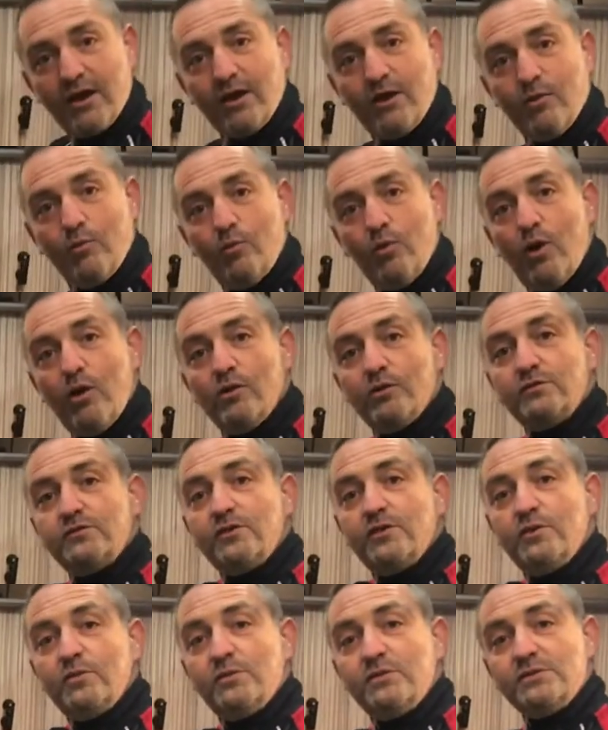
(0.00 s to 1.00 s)
and what I'll
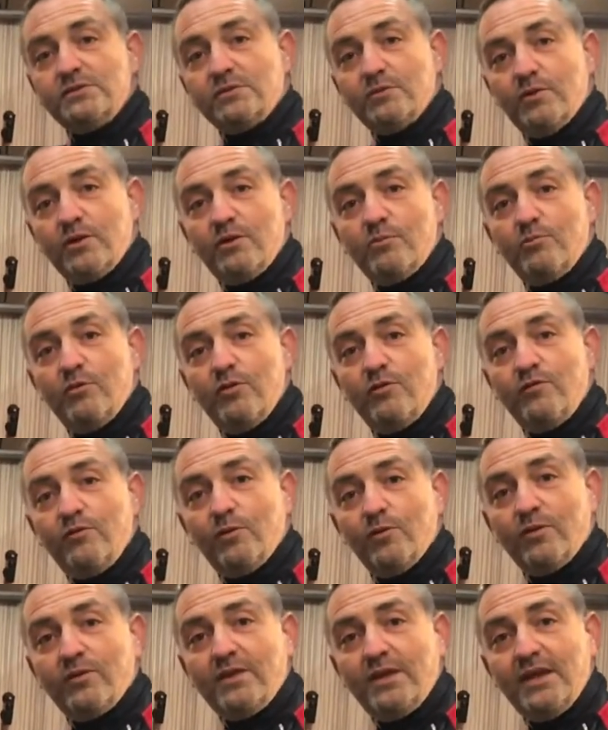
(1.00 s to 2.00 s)
do is I'm going to move
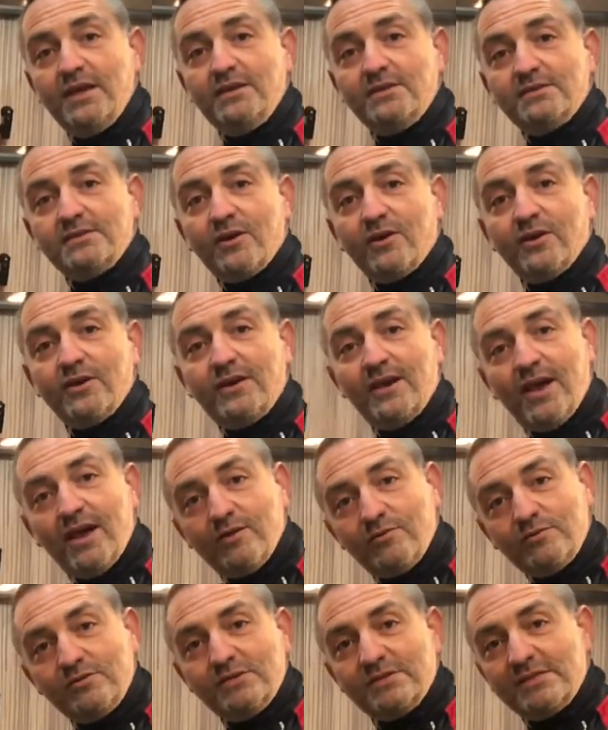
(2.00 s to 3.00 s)
you on the inside now
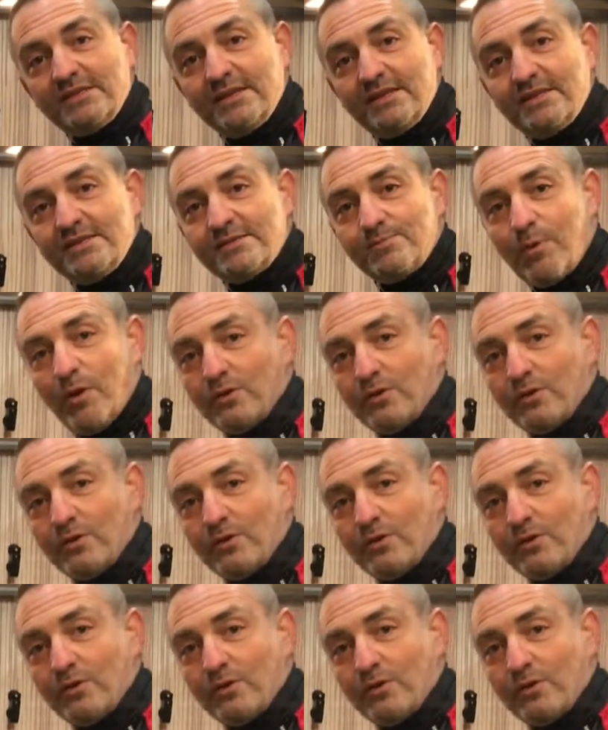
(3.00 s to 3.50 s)
to see the spice